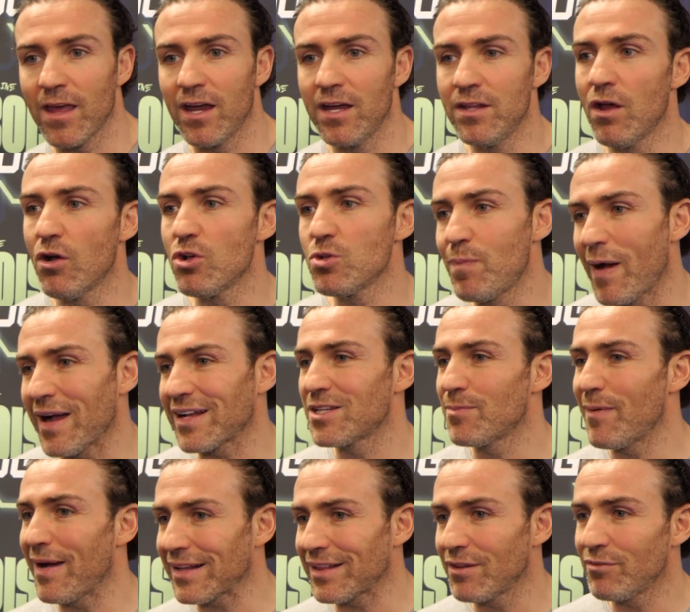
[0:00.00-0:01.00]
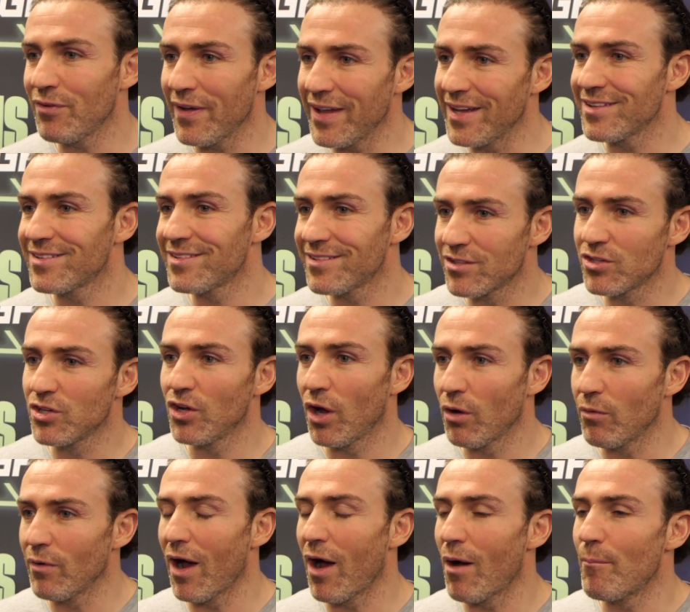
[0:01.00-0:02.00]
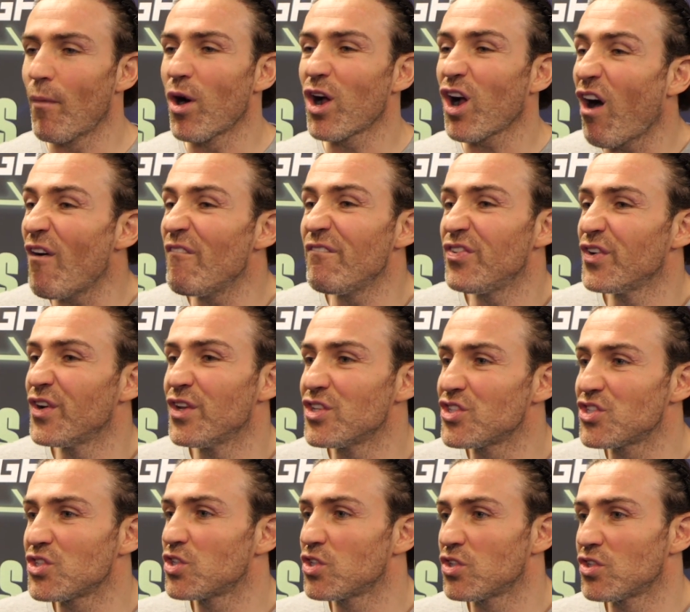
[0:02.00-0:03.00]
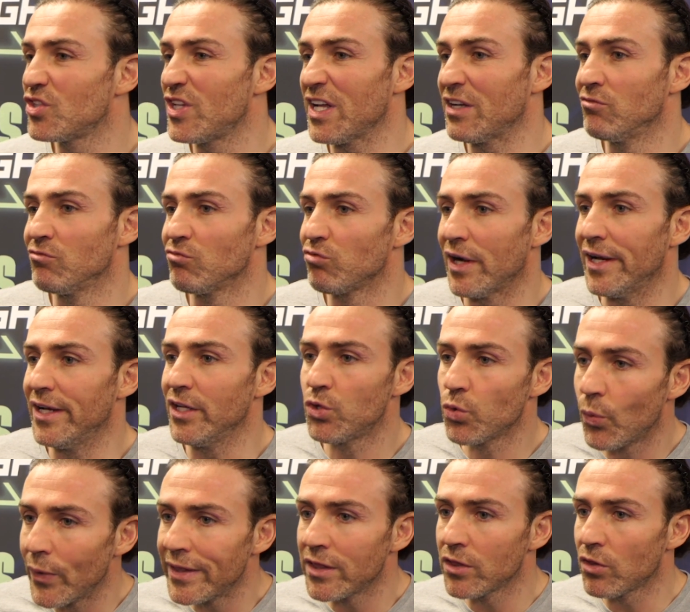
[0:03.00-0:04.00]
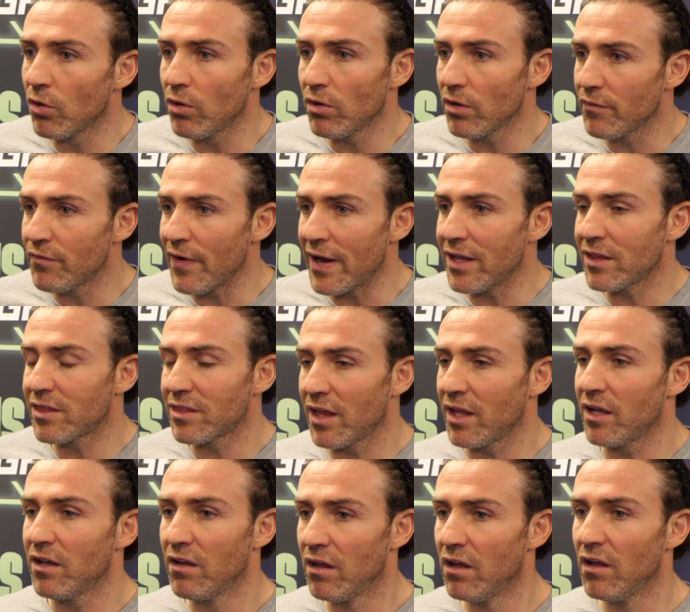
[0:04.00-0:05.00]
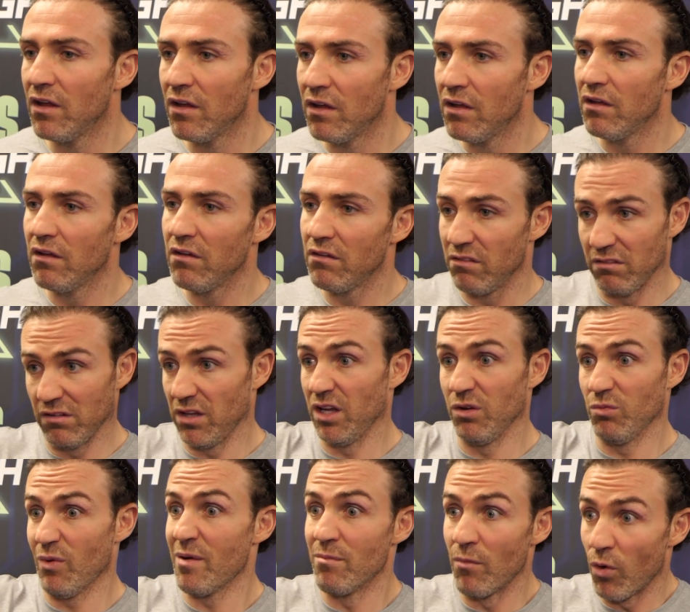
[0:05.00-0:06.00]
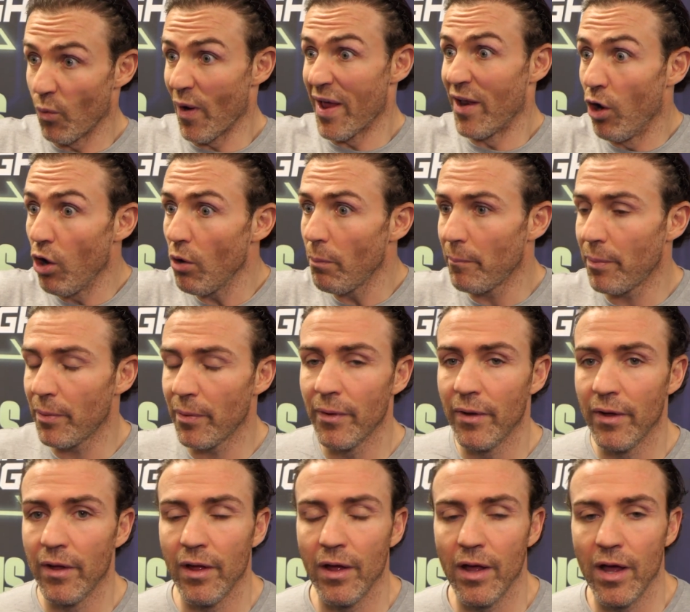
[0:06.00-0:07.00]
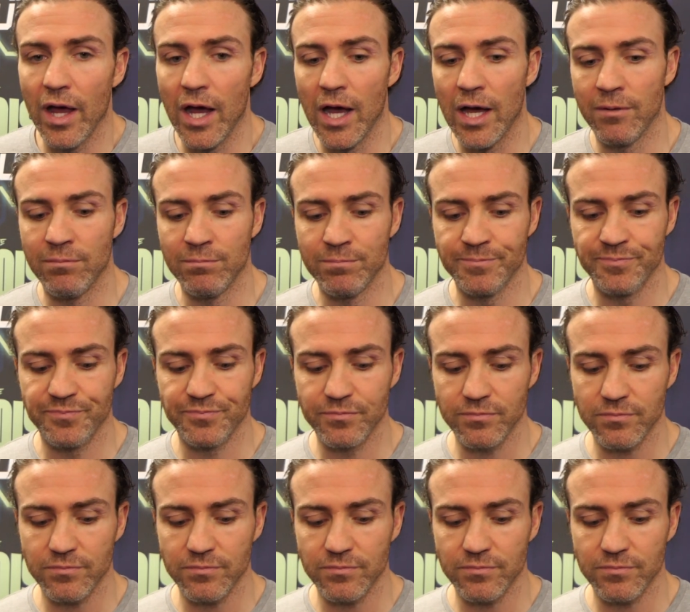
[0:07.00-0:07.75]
in those back-to-back defeats, my confidence didn't really dwindle. If anything, it went up. For